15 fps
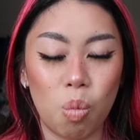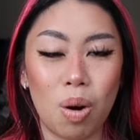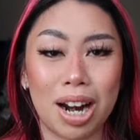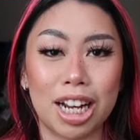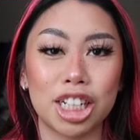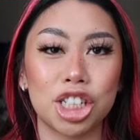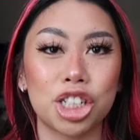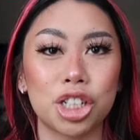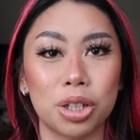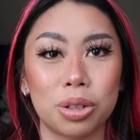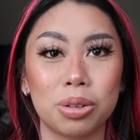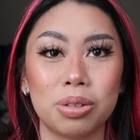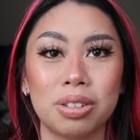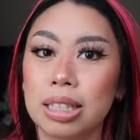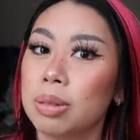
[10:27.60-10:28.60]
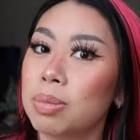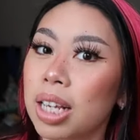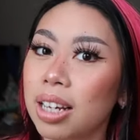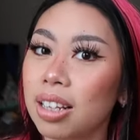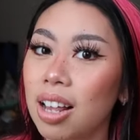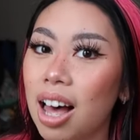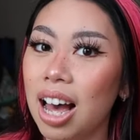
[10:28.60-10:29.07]
what i showed seems
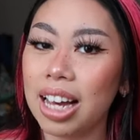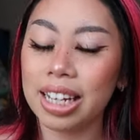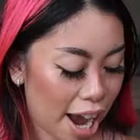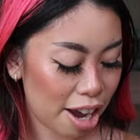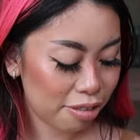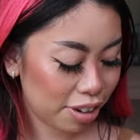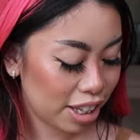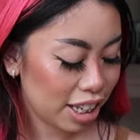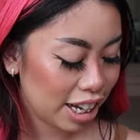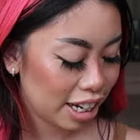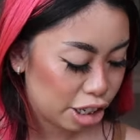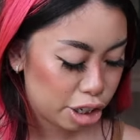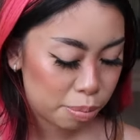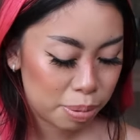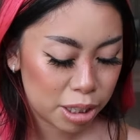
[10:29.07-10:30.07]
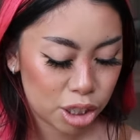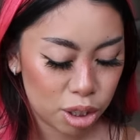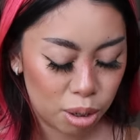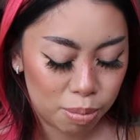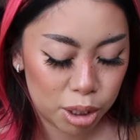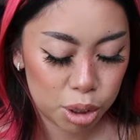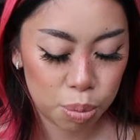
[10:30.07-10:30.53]
like a lot i feel like could be
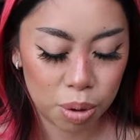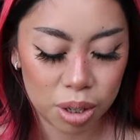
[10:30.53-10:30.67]
so much